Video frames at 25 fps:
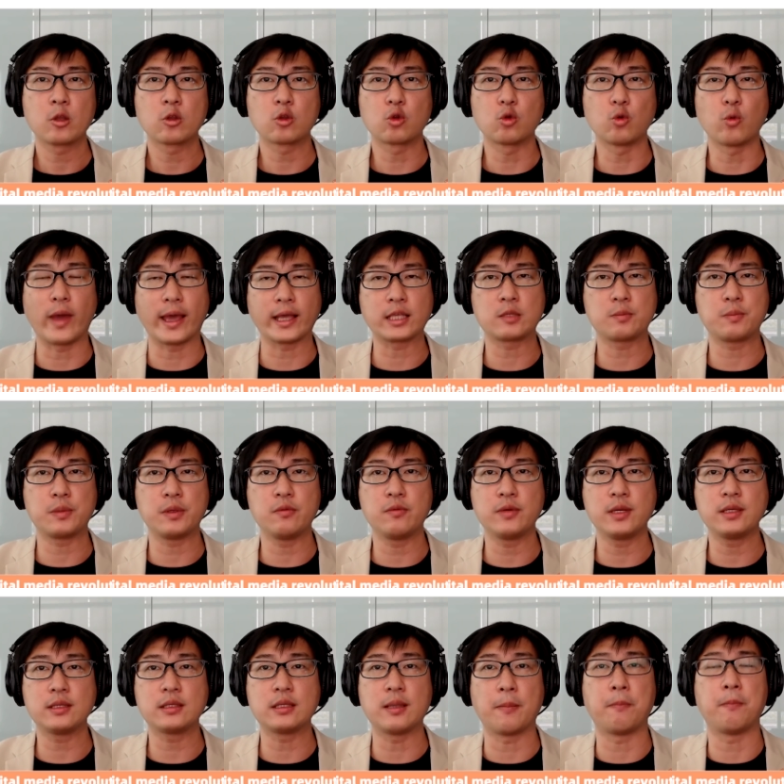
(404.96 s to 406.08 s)
to
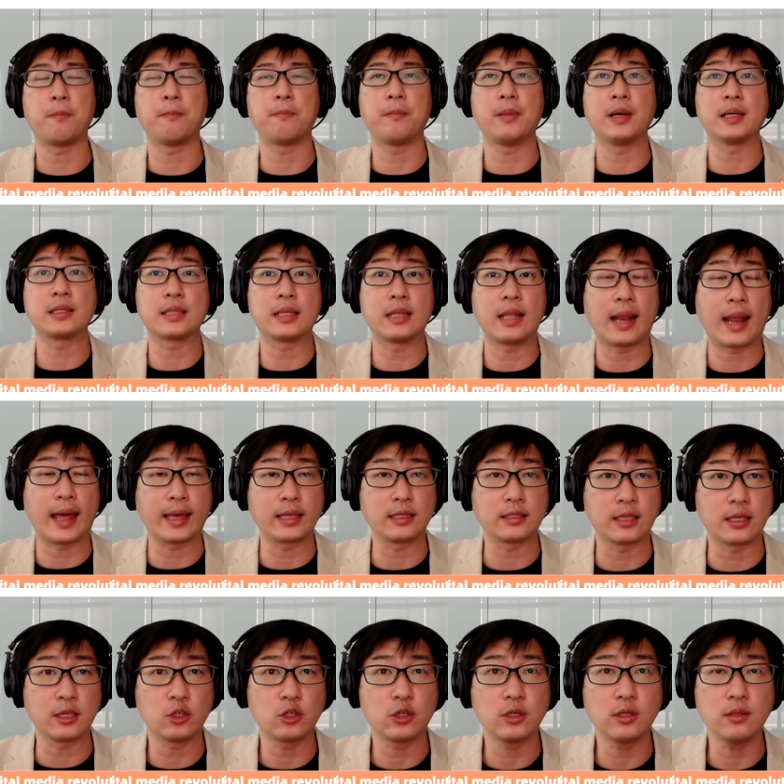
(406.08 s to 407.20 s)
experience the
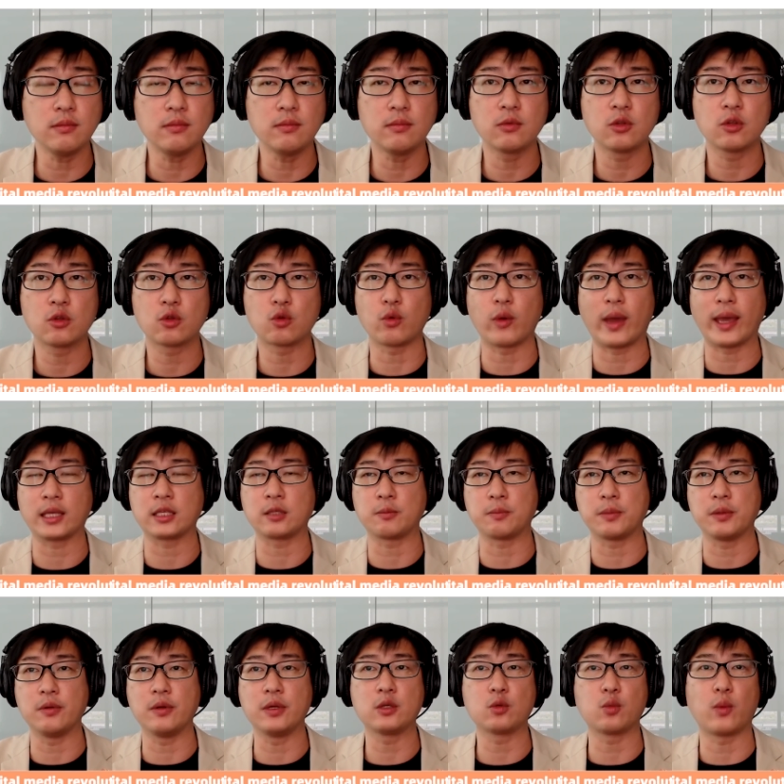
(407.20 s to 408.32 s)
personalization, to
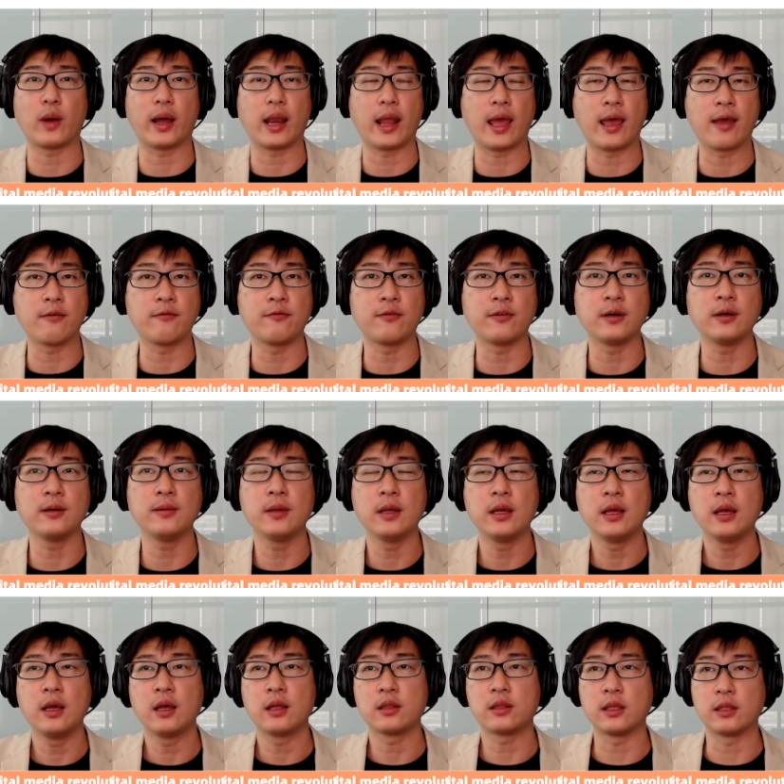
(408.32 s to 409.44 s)
experience whatever
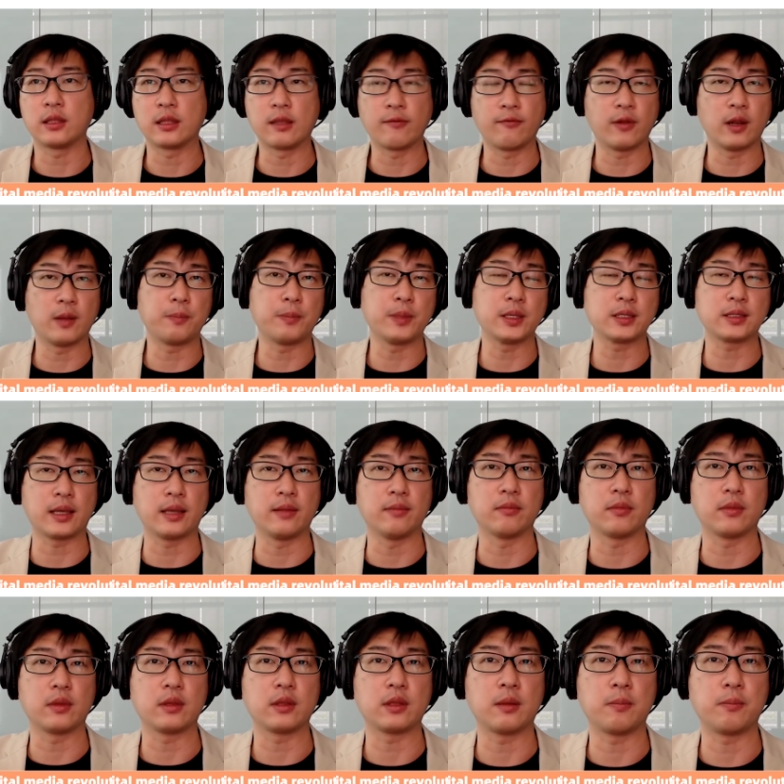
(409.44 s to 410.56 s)
the developers
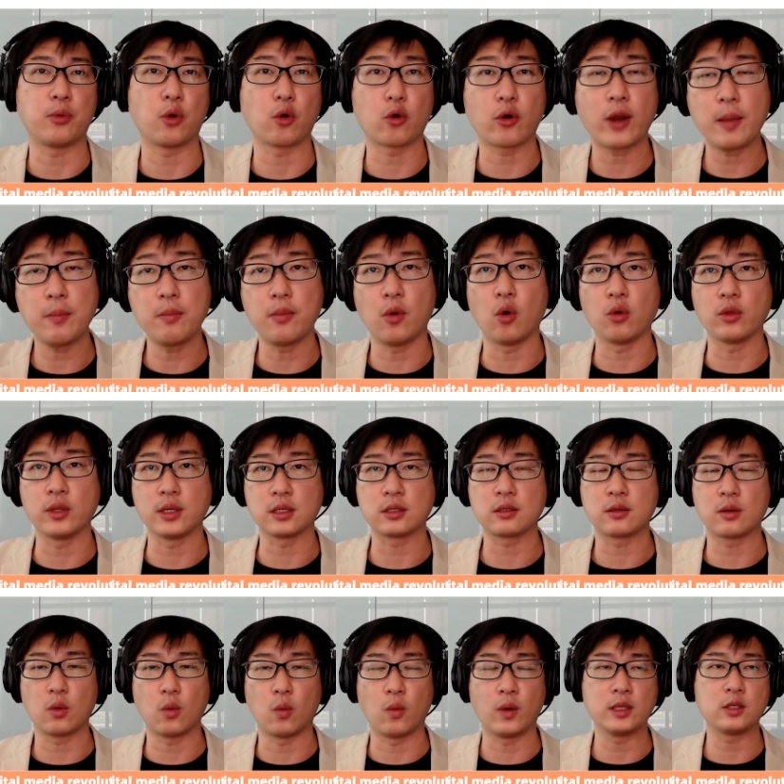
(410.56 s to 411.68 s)
and the program owners
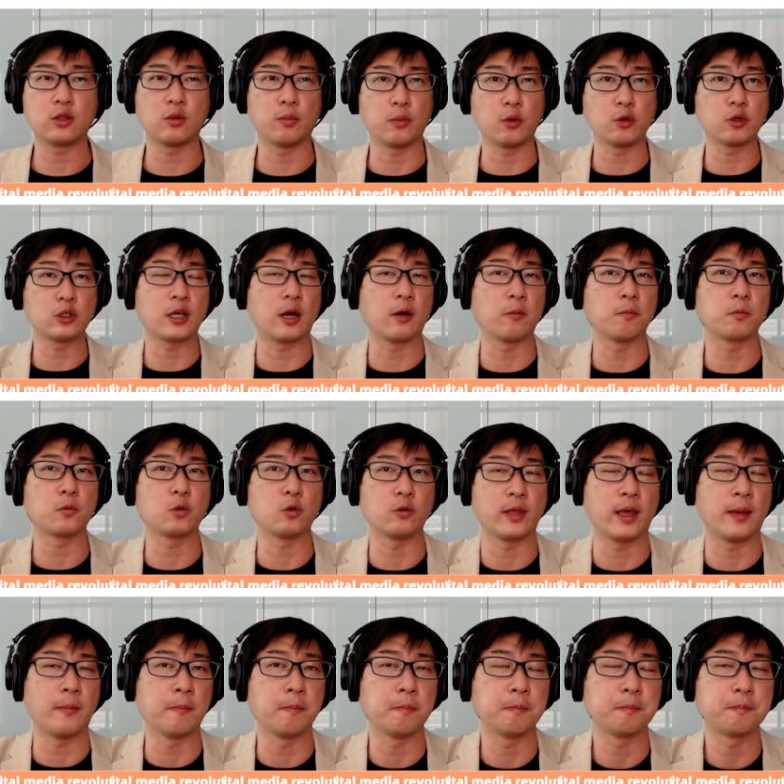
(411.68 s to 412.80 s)
wants to push out to
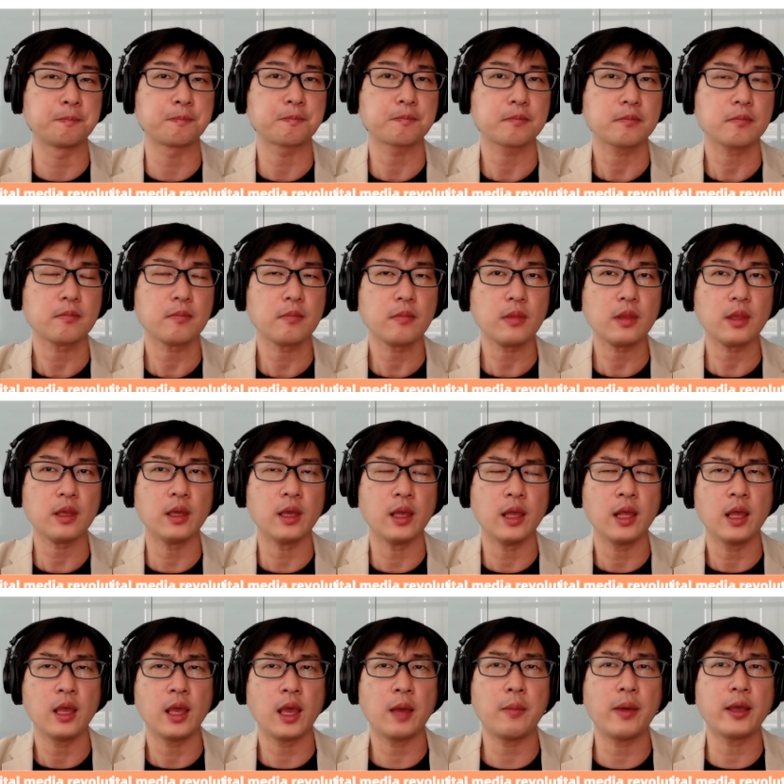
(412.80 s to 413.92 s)
them.
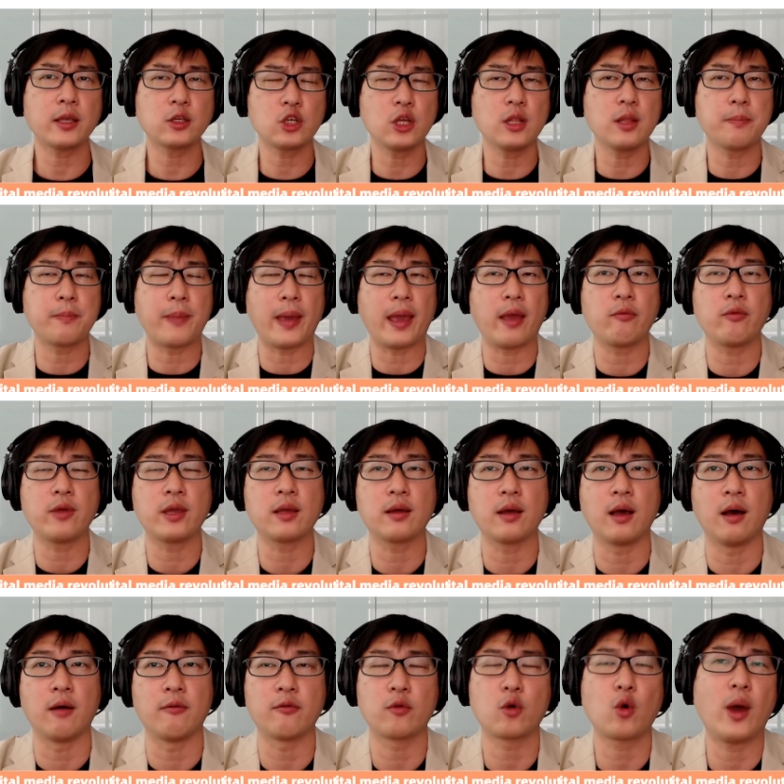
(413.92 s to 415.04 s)
I'm actually bearing,
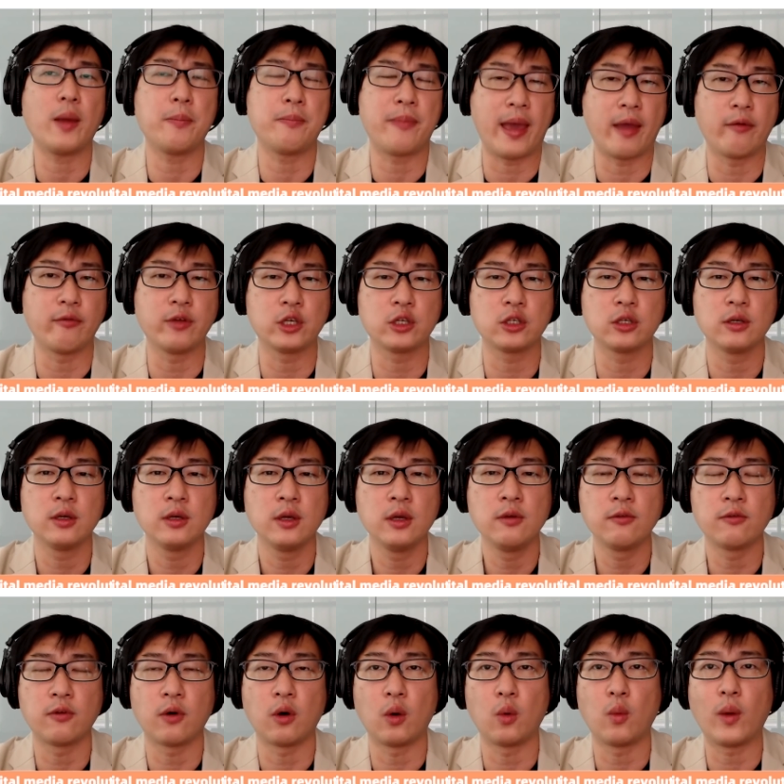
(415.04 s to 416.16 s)
uh, quite bearish
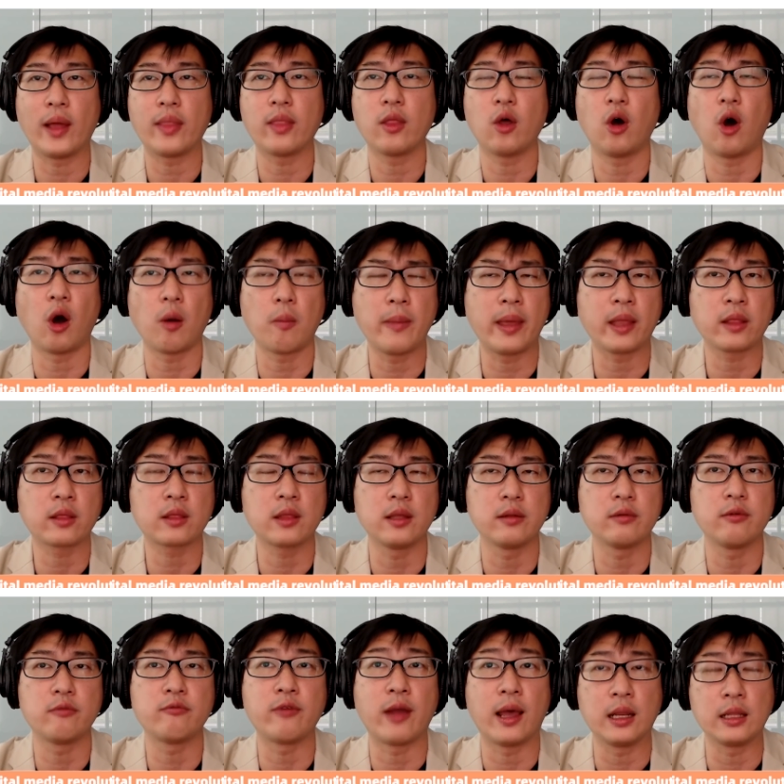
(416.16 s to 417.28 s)
for what augmented
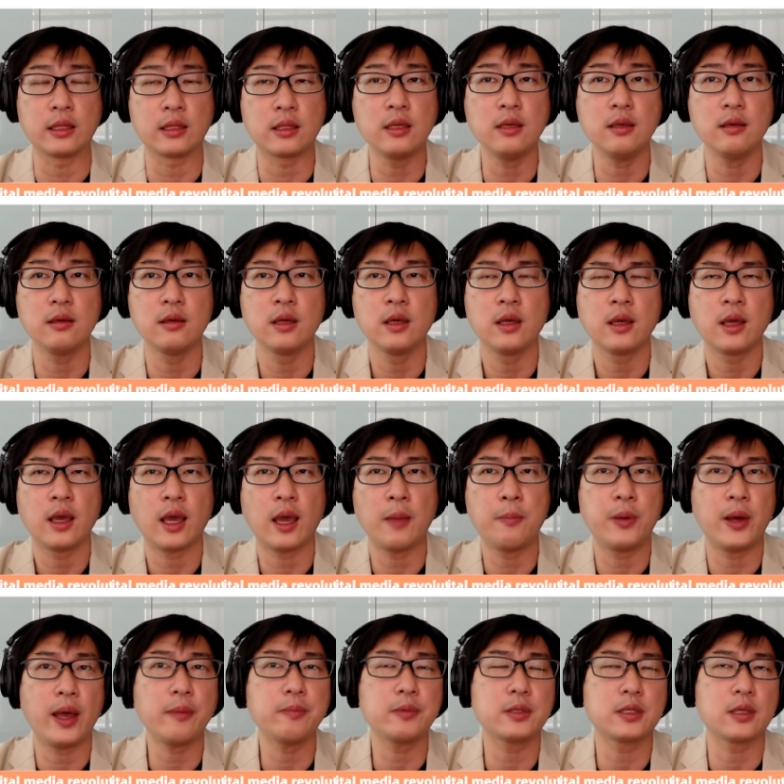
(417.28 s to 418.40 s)
reality. And
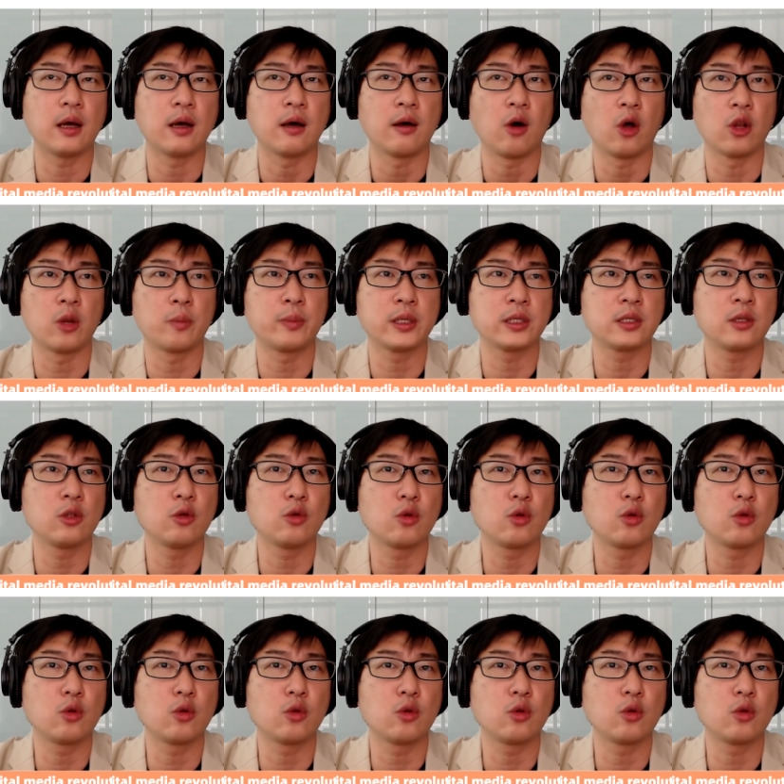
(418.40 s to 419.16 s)
perhaps uh, on a personal